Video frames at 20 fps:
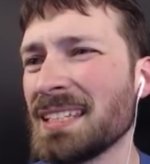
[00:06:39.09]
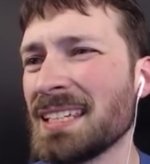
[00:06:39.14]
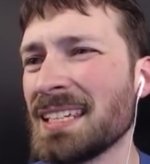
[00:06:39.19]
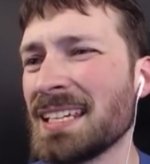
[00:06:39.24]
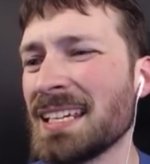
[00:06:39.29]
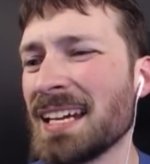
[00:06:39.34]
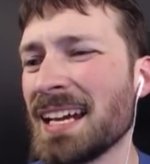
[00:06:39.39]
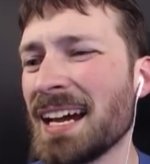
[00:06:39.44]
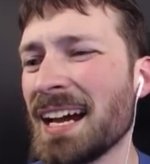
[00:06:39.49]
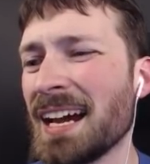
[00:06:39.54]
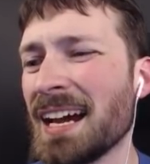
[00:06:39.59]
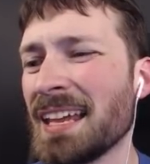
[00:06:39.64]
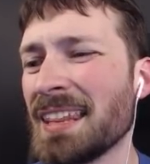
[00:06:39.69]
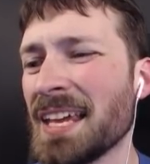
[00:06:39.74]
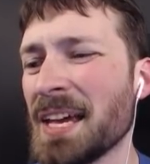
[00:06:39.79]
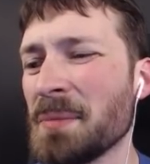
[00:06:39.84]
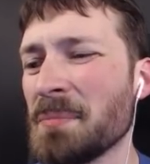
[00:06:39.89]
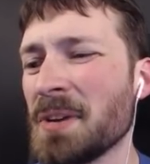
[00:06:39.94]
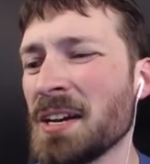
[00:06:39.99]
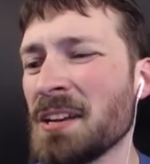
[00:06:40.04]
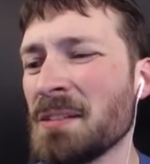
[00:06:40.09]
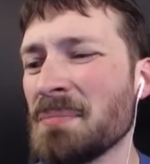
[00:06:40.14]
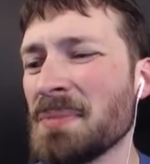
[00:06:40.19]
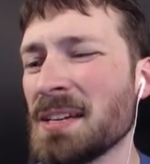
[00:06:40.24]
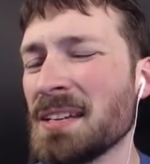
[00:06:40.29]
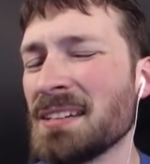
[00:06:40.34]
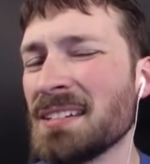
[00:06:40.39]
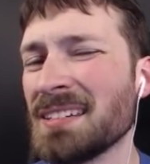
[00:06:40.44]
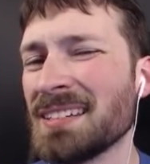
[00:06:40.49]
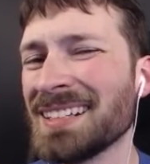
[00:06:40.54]
Yeah, that might have
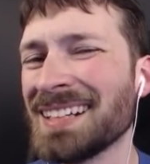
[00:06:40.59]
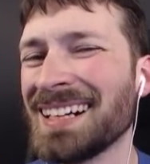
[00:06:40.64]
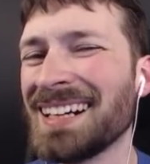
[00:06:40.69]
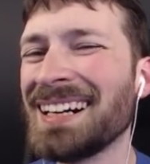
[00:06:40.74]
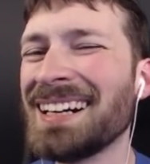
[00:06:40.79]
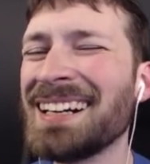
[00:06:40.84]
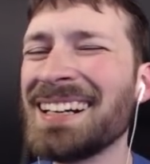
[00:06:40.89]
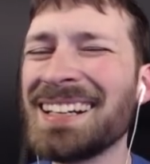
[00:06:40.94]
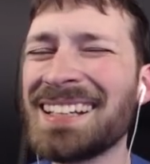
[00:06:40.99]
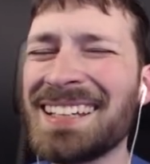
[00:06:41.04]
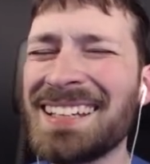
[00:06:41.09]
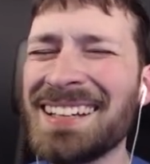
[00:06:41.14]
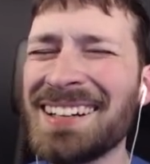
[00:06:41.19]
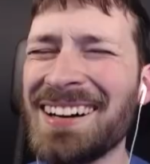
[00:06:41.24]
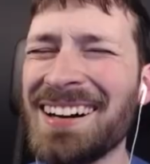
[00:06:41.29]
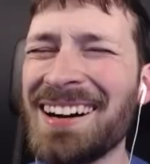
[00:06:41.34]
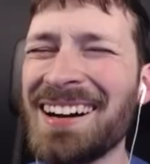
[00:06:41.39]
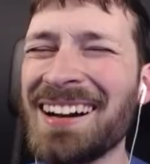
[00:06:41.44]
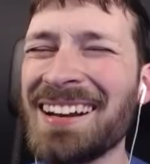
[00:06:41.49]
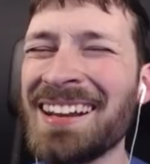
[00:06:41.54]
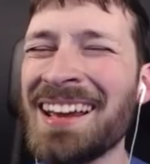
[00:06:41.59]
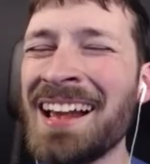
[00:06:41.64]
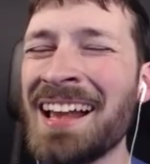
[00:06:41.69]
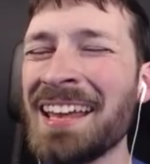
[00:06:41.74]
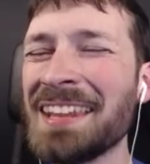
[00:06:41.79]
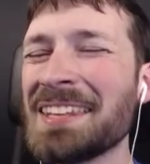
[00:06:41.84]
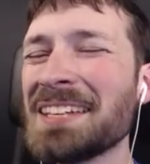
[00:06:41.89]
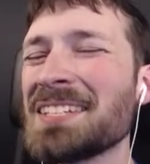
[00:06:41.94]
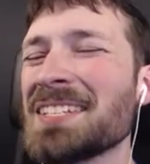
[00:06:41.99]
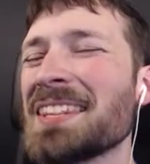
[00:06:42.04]
been... God,
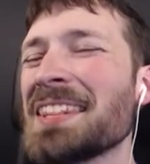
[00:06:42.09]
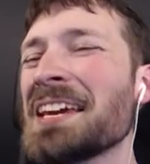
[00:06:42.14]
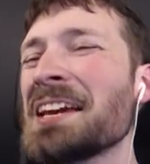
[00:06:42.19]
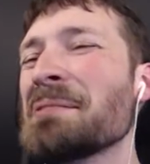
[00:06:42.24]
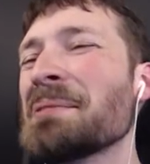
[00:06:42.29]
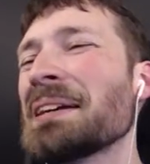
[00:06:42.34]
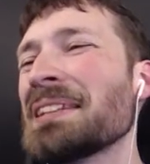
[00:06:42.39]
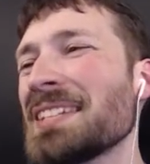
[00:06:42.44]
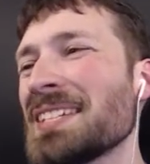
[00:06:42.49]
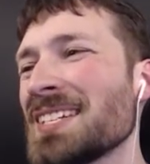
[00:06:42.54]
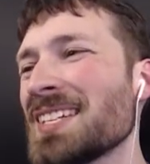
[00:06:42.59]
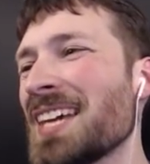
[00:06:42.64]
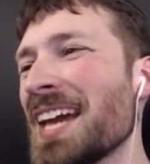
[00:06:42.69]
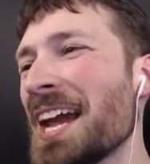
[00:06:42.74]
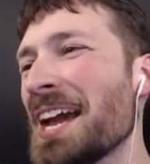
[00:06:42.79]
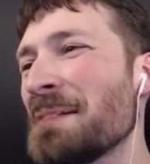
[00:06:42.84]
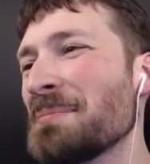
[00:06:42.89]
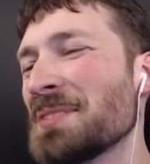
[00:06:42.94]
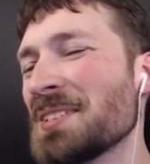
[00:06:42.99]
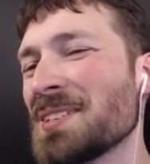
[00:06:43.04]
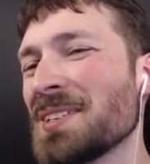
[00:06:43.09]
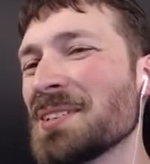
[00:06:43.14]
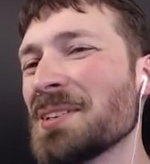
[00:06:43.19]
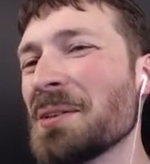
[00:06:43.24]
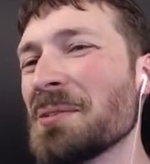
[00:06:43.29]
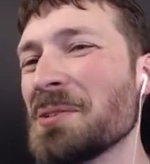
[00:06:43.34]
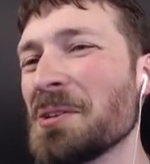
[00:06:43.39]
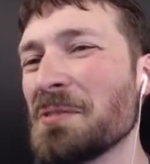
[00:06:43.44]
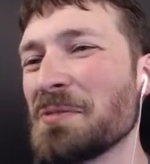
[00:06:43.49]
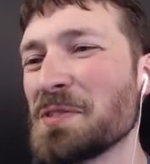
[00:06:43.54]
that's the thing about these games is you
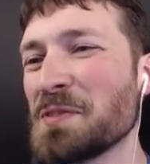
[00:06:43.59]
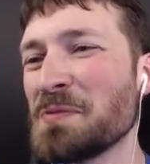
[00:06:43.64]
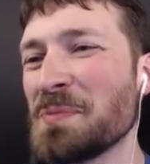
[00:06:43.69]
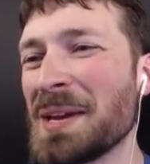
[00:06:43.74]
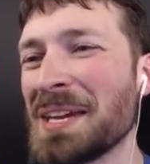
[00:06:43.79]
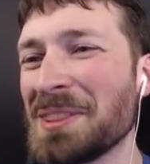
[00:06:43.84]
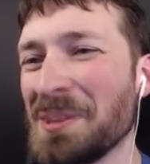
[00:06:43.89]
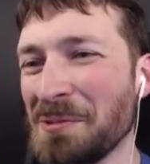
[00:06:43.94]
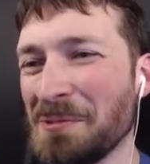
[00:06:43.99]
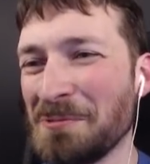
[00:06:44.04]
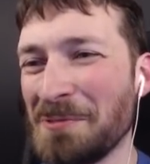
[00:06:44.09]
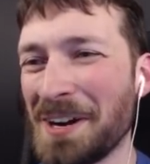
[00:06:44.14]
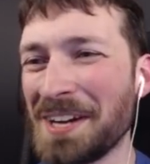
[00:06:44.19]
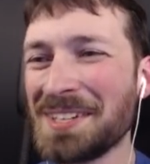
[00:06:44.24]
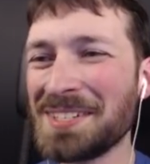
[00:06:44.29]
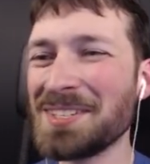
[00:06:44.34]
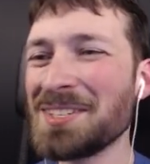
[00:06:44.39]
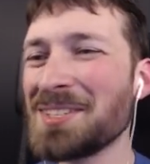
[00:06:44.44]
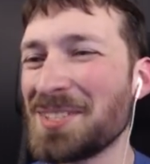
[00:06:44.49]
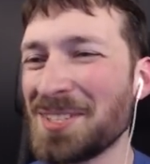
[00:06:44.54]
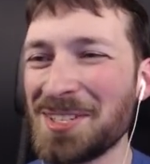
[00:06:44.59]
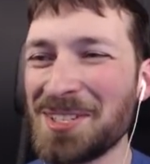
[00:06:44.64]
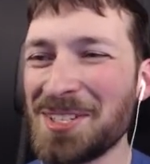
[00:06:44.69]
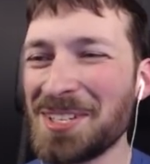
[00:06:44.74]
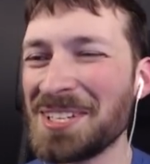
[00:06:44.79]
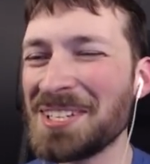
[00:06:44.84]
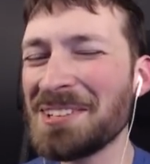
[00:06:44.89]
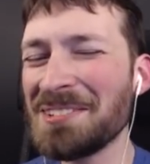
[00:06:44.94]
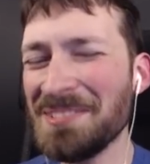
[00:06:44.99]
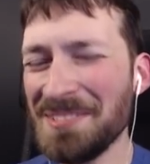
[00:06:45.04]
don't know if you've made the right
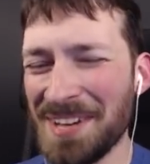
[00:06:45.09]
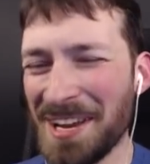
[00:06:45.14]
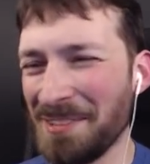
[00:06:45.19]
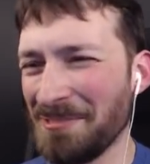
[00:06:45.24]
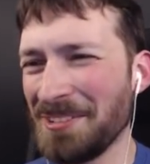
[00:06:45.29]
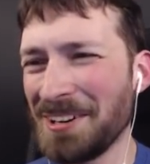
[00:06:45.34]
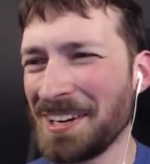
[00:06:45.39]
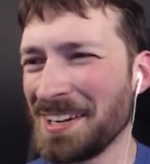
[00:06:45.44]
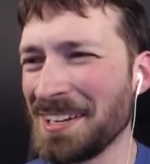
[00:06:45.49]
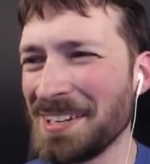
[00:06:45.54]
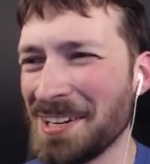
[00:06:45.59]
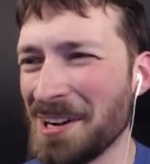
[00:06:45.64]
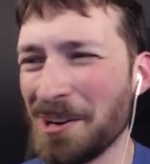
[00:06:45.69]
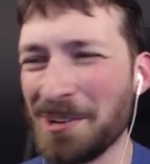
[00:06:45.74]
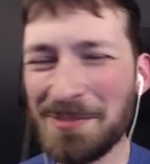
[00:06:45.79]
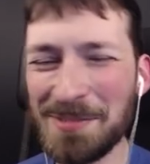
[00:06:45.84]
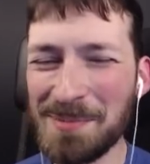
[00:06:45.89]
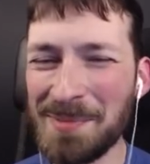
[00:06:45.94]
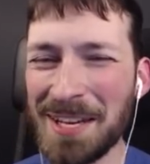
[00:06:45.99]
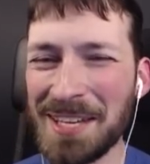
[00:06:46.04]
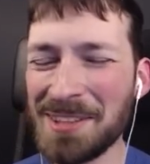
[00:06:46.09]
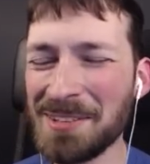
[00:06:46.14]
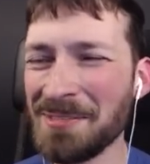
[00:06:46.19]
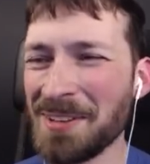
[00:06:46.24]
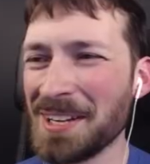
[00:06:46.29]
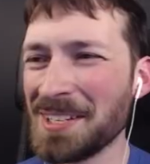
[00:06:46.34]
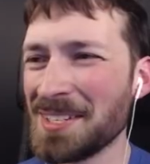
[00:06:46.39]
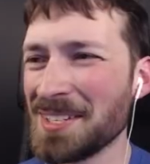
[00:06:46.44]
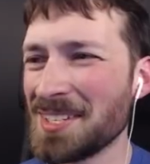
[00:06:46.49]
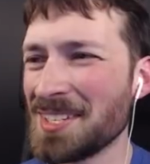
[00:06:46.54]
decision. You're never gonna know if you made the
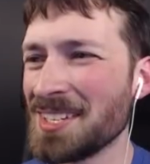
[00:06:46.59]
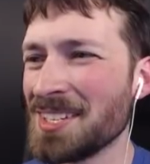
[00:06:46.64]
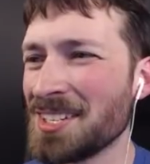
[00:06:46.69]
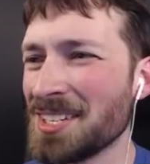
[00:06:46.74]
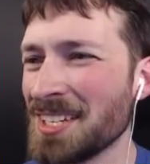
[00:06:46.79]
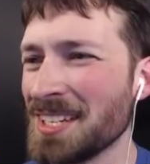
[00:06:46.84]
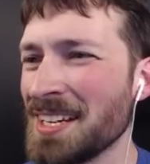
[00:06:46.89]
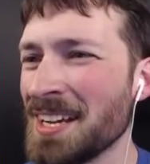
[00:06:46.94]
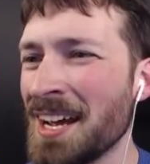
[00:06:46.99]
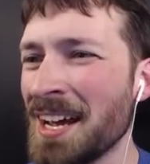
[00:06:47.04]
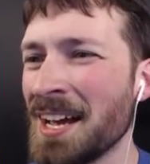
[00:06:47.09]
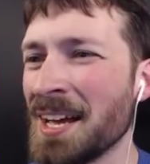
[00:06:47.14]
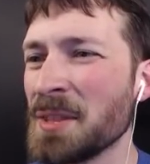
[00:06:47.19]
right decision.